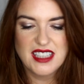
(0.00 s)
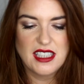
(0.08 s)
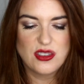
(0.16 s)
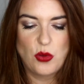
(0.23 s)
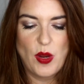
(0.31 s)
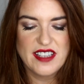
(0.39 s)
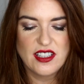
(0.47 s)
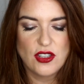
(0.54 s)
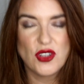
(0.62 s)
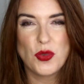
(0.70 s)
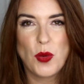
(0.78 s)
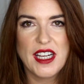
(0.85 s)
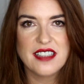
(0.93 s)
that's always a
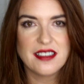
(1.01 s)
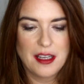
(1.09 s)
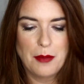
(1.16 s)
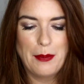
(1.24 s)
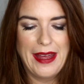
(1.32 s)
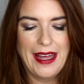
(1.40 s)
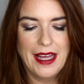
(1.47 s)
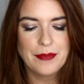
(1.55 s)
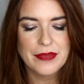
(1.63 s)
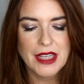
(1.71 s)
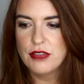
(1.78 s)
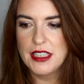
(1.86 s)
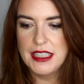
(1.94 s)
good way to compare.
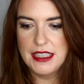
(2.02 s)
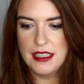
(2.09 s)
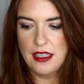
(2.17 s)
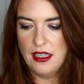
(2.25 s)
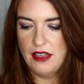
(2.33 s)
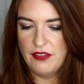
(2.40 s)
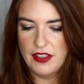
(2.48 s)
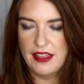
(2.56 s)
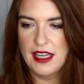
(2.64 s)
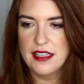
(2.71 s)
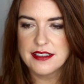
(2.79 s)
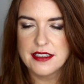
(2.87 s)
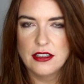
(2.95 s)
Really loving
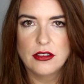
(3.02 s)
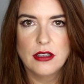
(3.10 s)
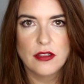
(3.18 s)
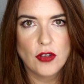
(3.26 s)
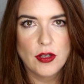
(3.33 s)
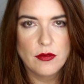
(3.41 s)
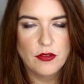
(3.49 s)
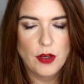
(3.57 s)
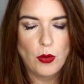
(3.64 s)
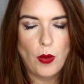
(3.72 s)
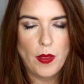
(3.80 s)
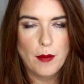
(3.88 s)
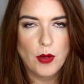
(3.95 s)
that. So I've got info
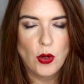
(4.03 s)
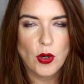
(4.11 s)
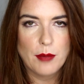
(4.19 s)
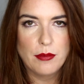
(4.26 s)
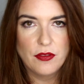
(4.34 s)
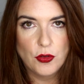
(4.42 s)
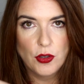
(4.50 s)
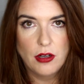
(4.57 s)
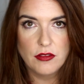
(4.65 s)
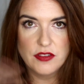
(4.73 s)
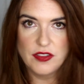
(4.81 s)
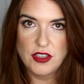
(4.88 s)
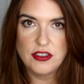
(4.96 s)
on the blog, before and
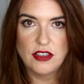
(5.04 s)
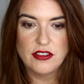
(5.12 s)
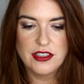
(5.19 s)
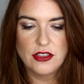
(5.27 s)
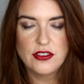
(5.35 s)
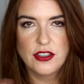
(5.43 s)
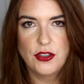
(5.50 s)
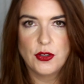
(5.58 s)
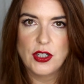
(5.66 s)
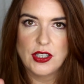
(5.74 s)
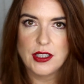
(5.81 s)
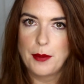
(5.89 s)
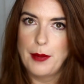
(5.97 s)
after photos too, so you
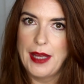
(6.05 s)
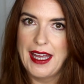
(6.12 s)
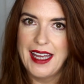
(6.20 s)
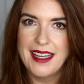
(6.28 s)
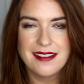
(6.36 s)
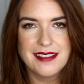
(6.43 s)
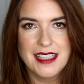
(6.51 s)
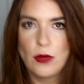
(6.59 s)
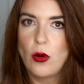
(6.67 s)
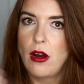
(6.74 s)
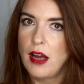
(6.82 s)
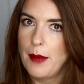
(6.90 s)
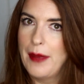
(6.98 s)
can compare and see
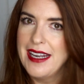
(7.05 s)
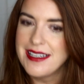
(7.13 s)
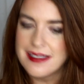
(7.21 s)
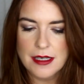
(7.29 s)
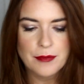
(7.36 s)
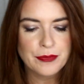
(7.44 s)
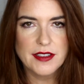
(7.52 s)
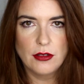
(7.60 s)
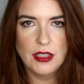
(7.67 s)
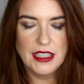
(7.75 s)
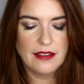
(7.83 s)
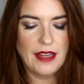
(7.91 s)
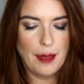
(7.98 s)
what I meant. So
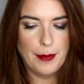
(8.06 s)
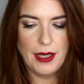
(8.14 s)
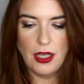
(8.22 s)
I'll link that